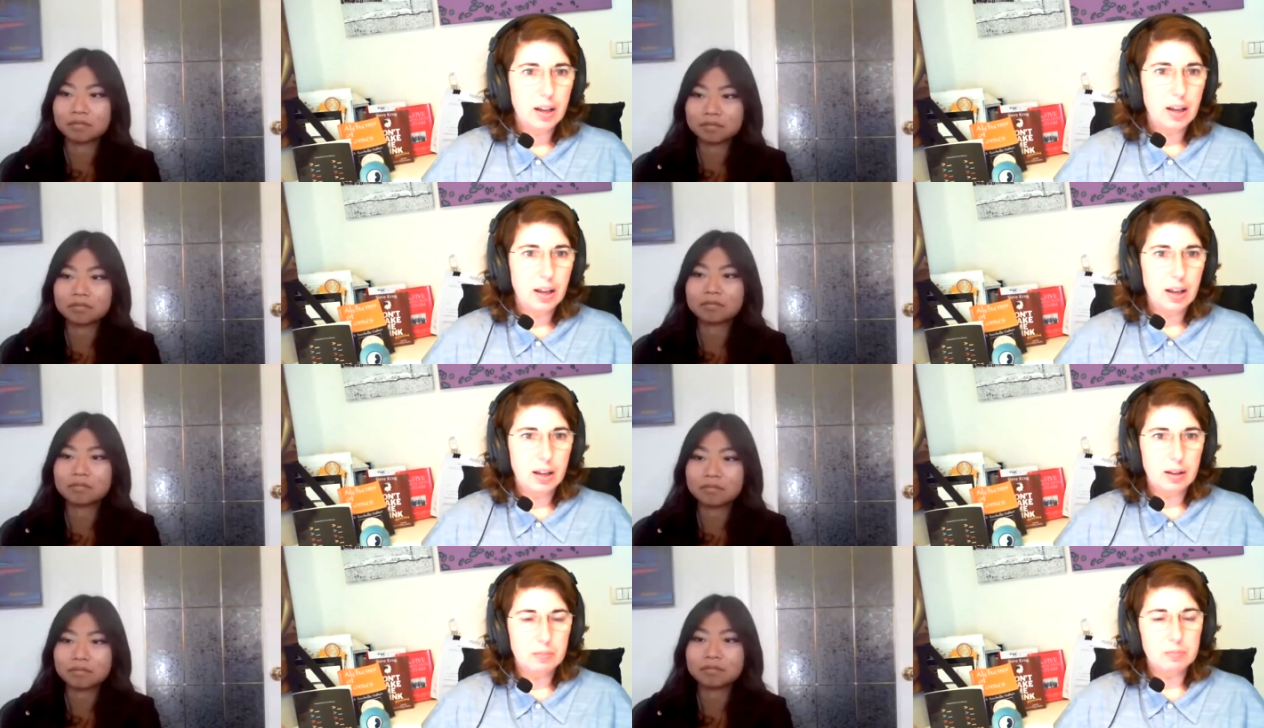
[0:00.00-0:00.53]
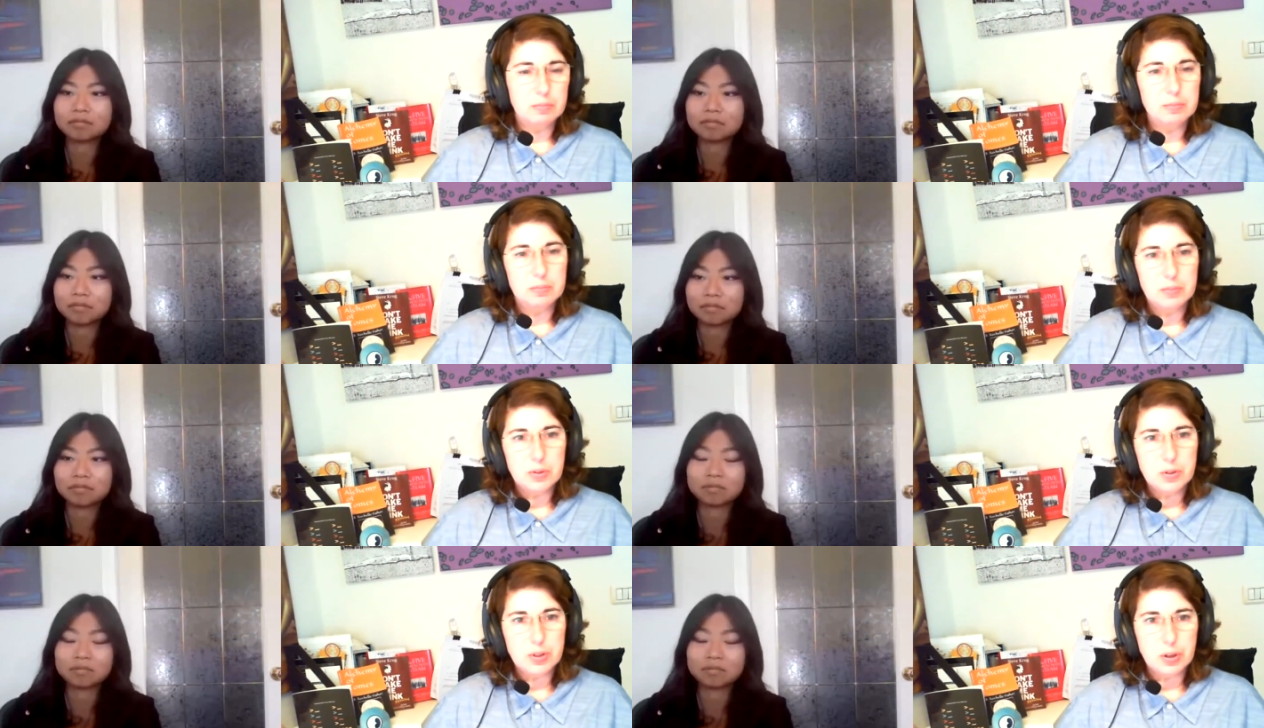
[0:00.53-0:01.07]
Speaker 1: Um,
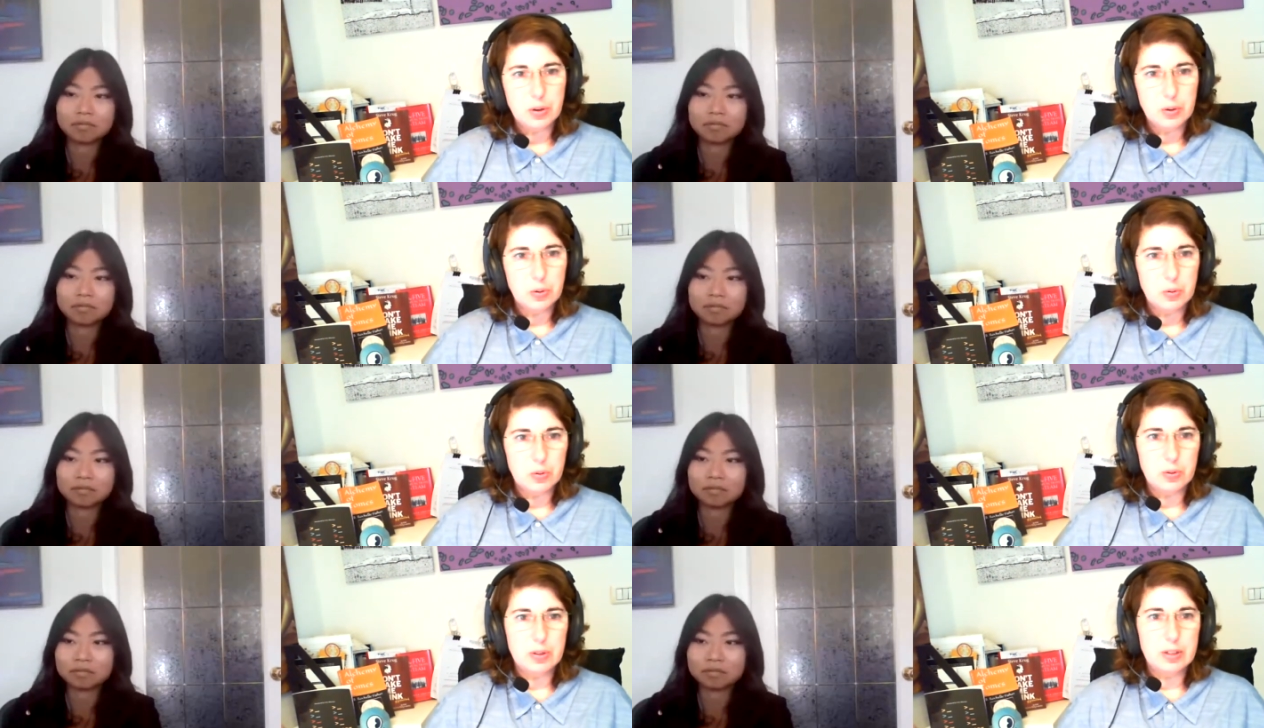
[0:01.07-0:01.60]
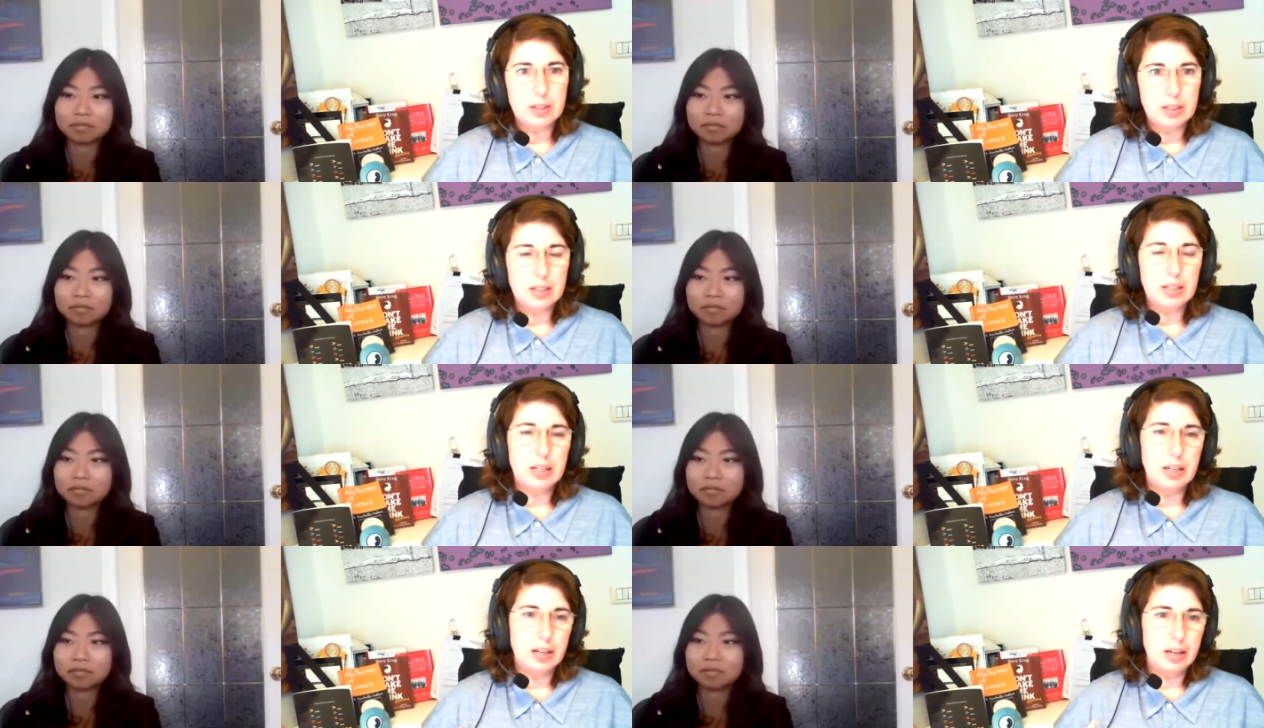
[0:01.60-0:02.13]
so
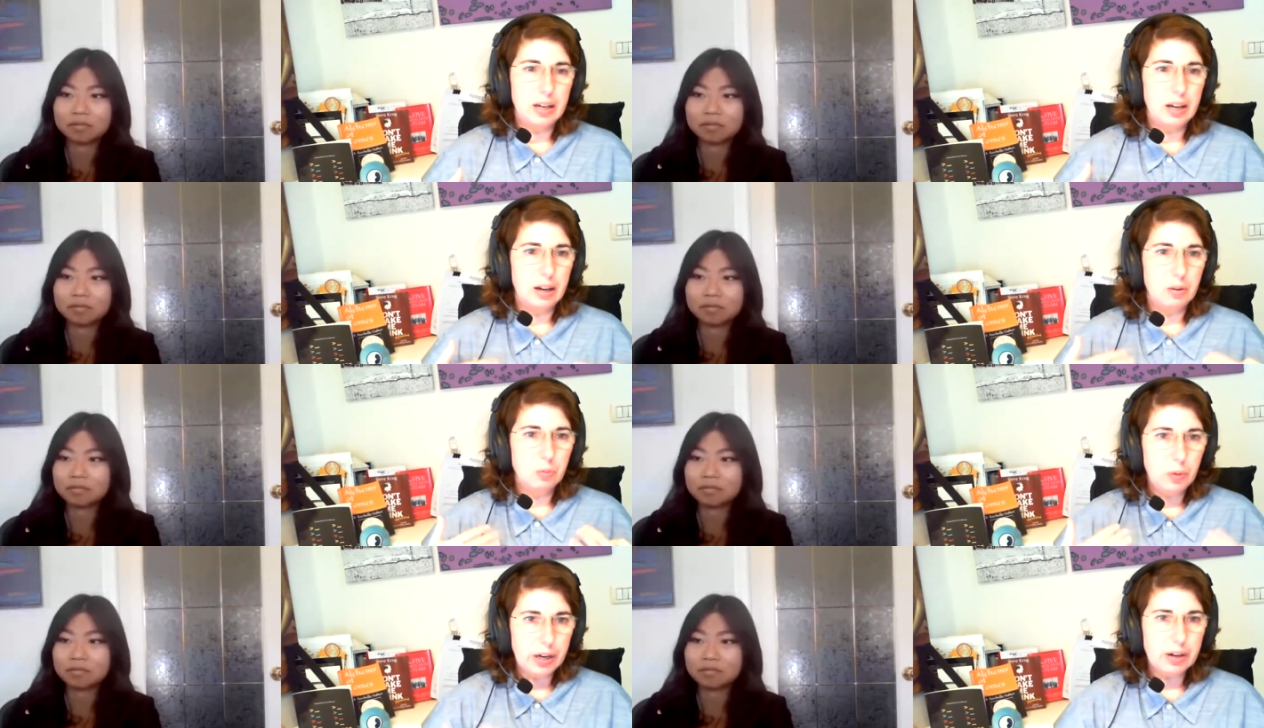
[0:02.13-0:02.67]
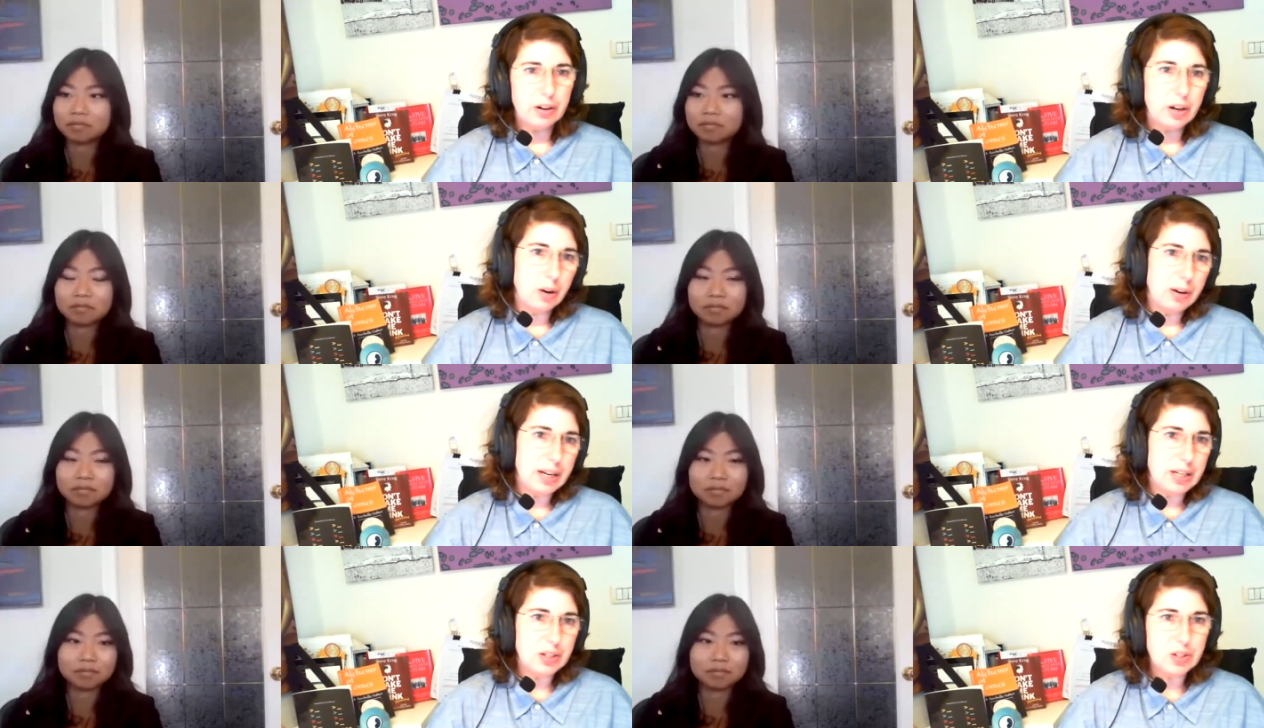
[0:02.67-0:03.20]
we are
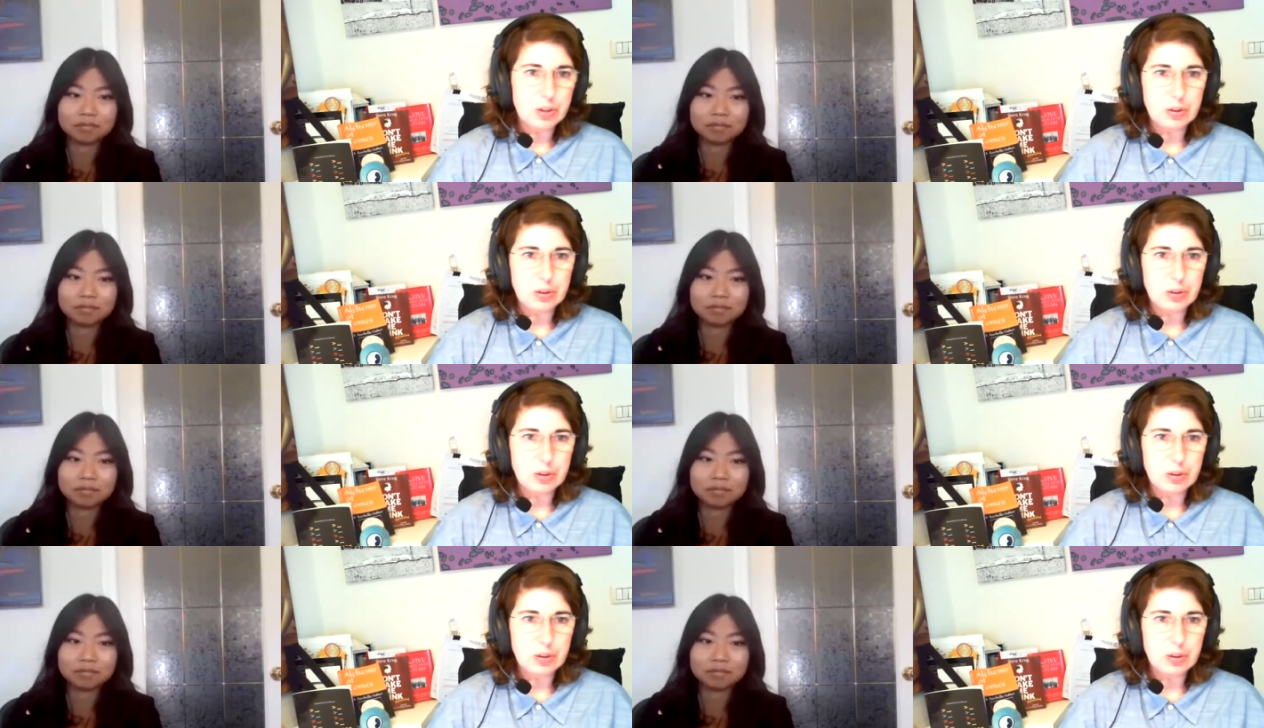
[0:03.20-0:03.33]
going to